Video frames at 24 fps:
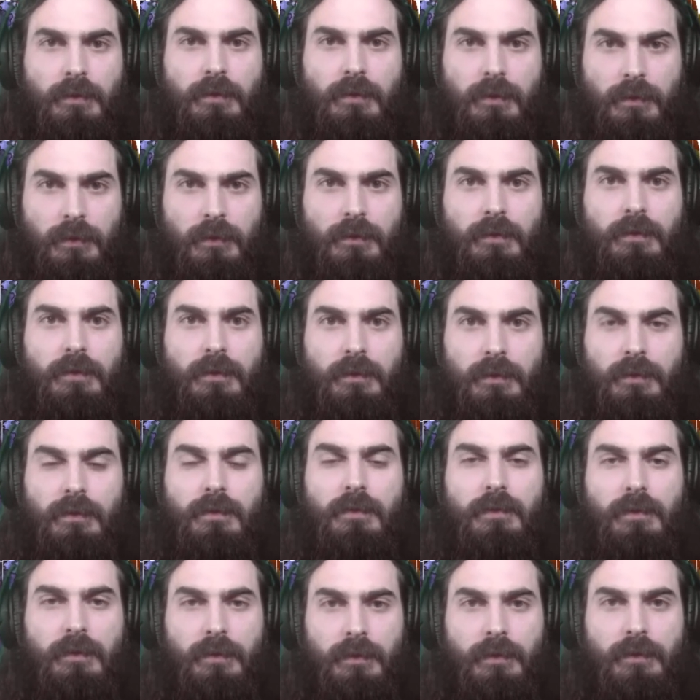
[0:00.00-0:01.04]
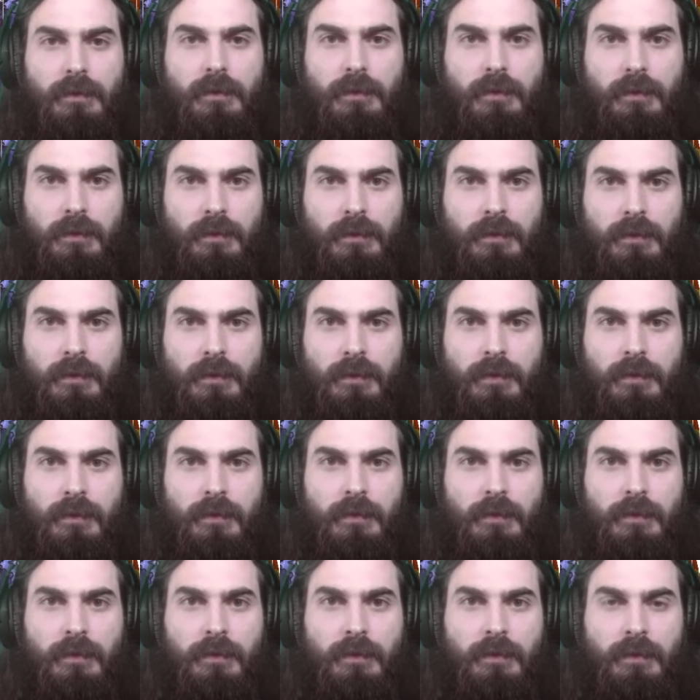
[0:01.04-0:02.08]

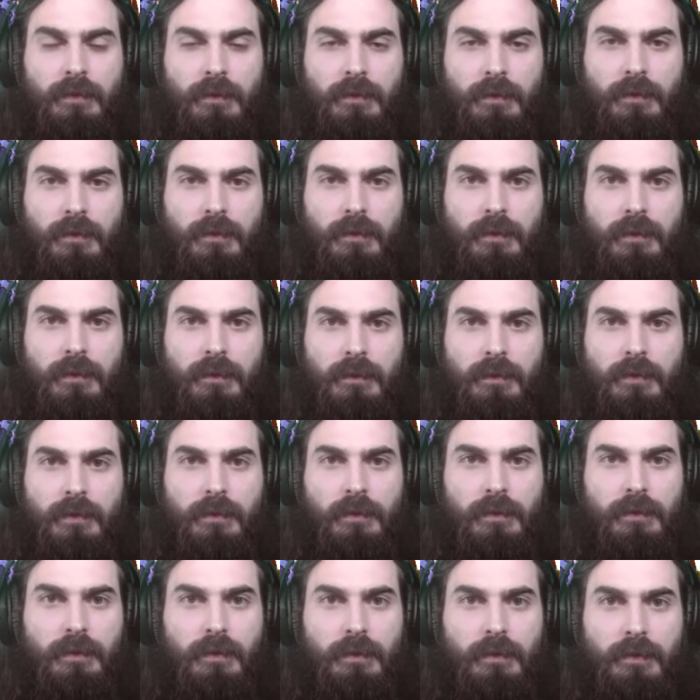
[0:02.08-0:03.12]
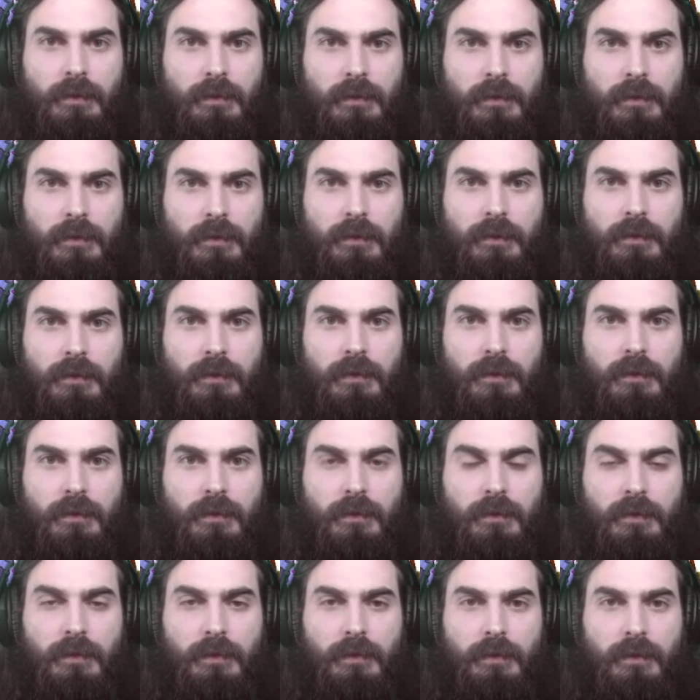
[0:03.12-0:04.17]

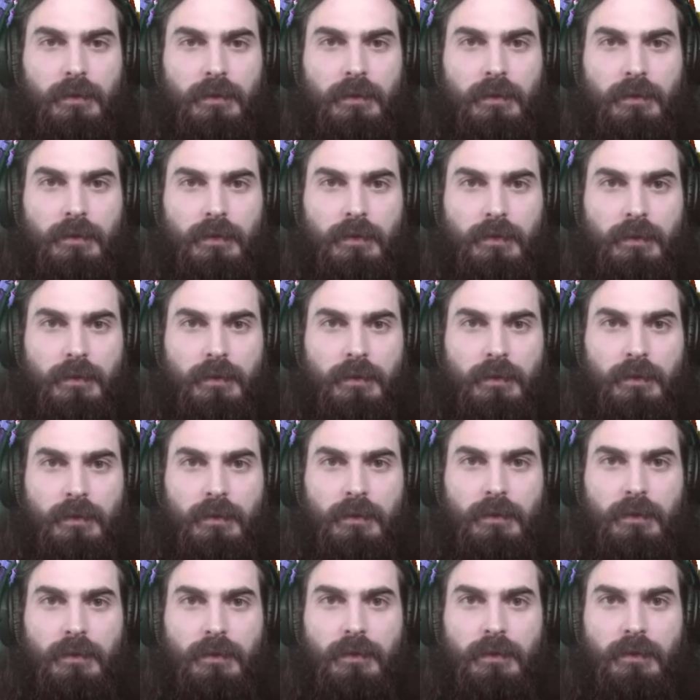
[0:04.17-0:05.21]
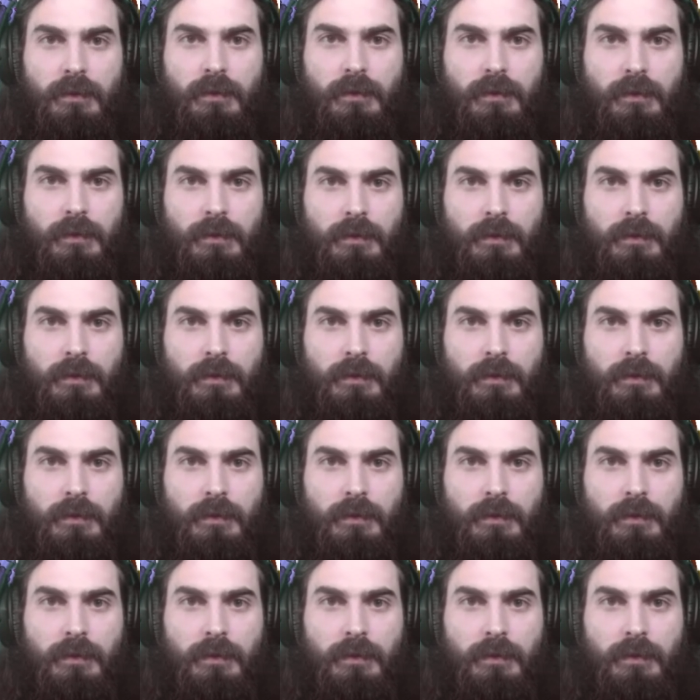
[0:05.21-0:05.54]
(silent)